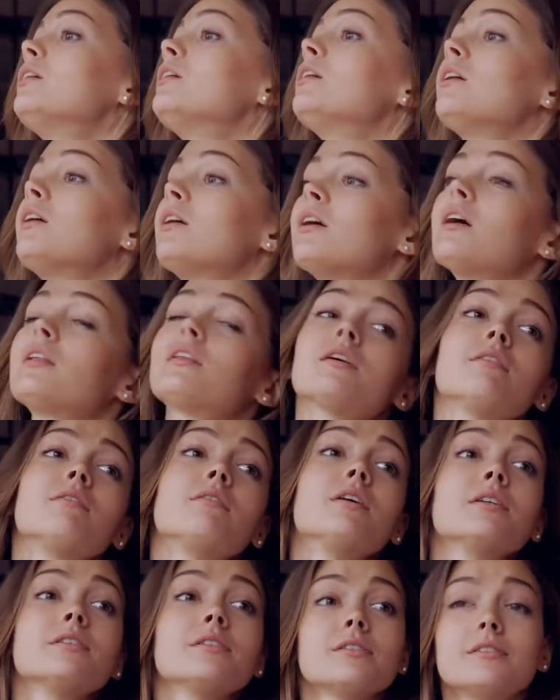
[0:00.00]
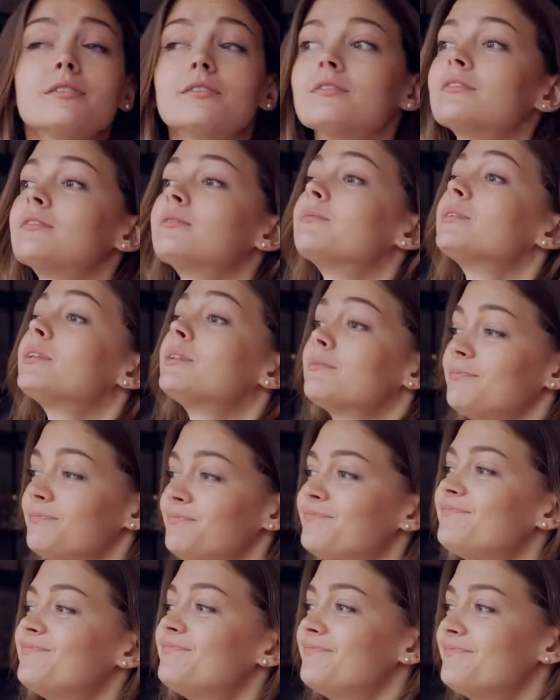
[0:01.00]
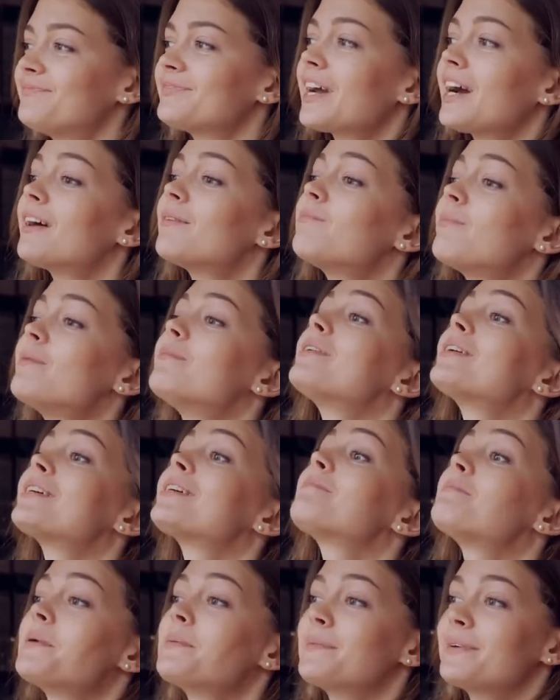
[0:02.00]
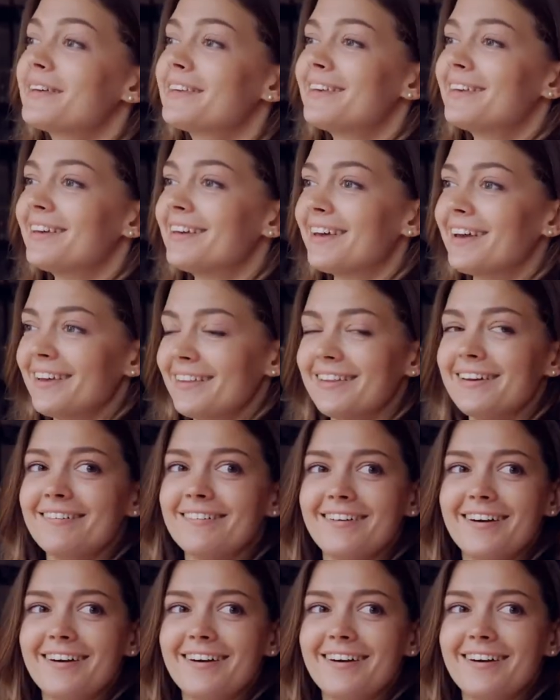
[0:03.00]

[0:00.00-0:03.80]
They dampen the spirit of others, worsen their situation,